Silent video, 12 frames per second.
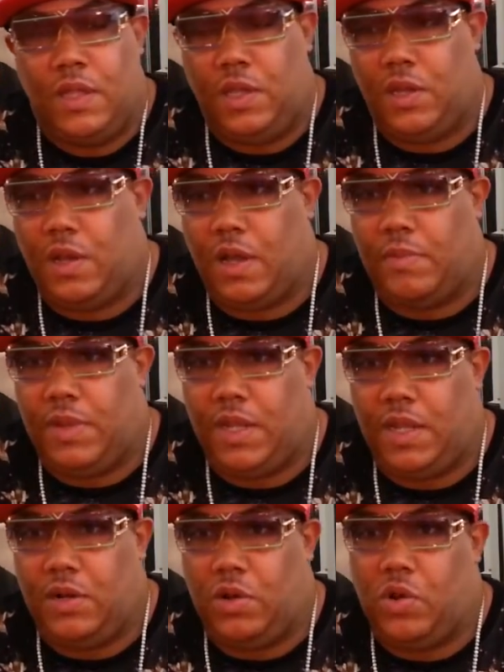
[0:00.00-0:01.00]

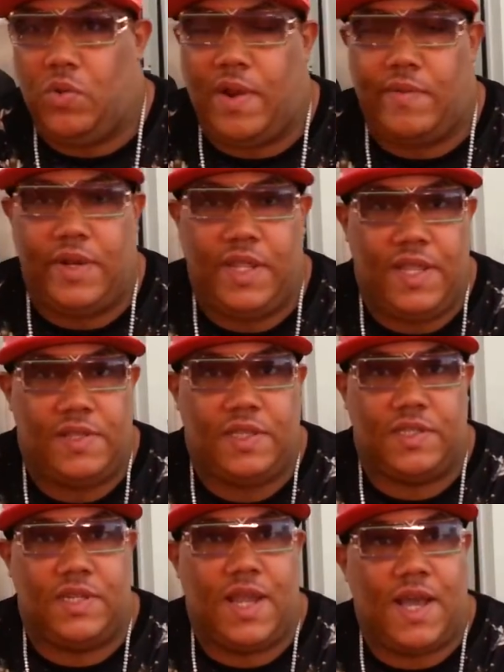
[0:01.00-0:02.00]
or whoever needs
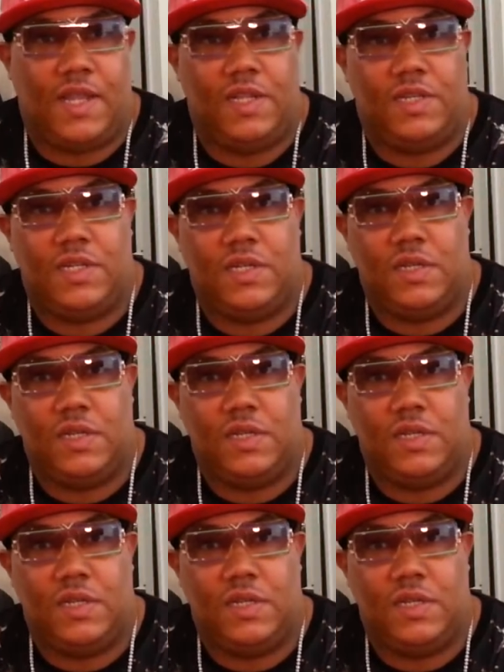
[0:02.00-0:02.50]
this knowledge